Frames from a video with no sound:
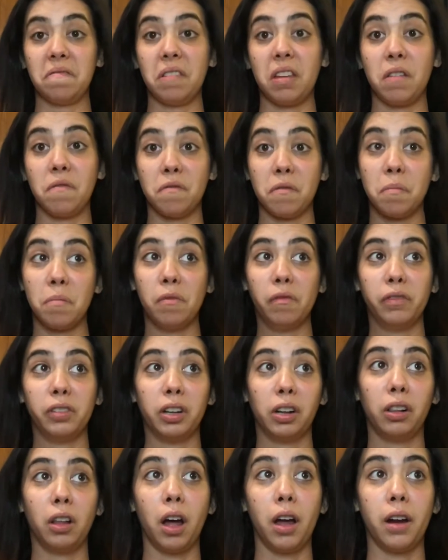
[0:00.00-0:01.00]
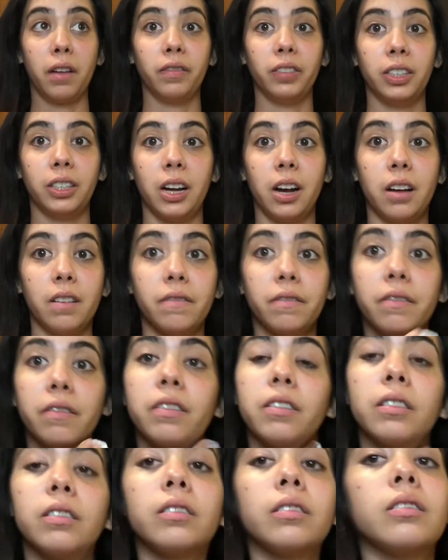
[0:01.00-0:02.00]
It removes a lot of stuff,
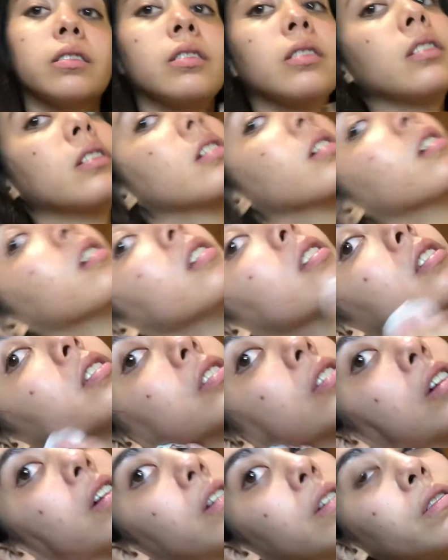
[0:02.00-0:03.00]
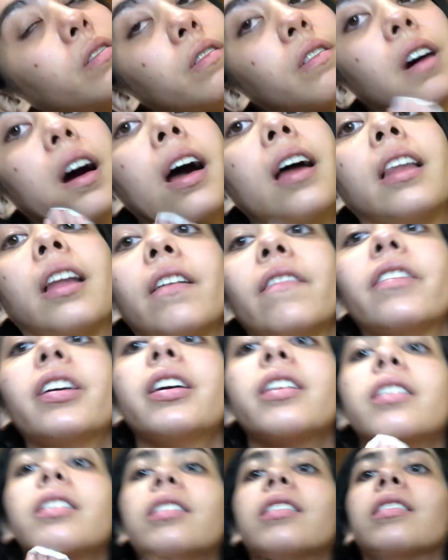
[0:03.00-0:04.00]
so I love it.